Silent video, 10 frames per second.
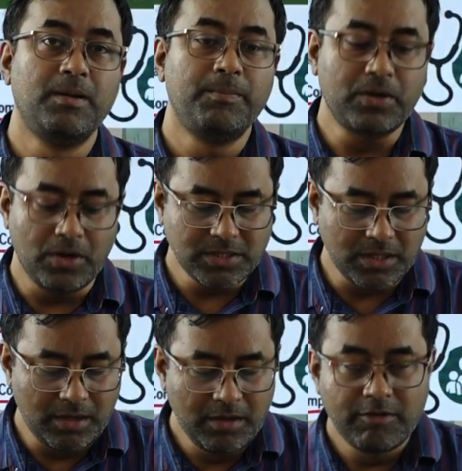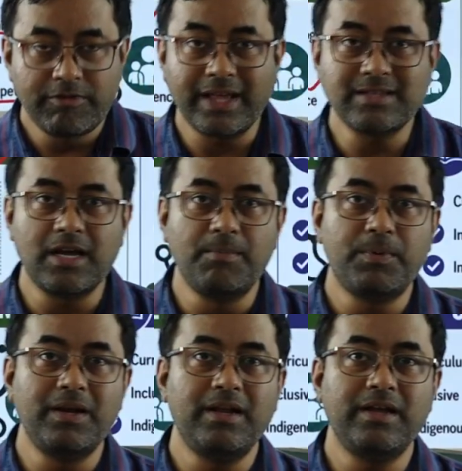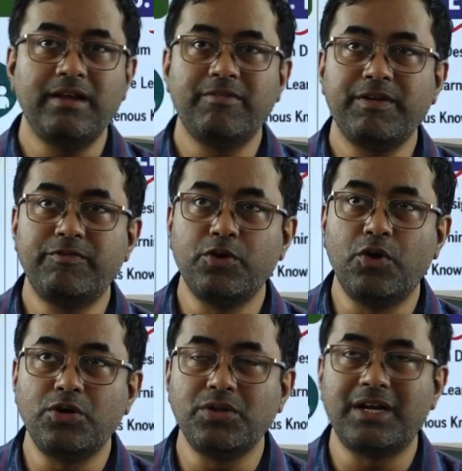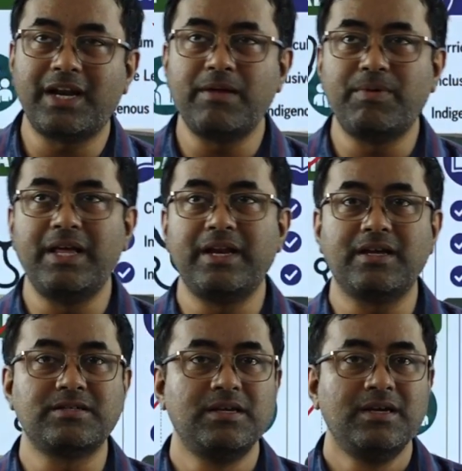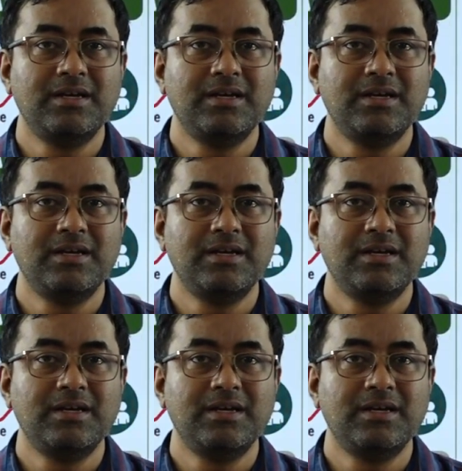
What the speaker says: Because for example, if you go to the tribal areas,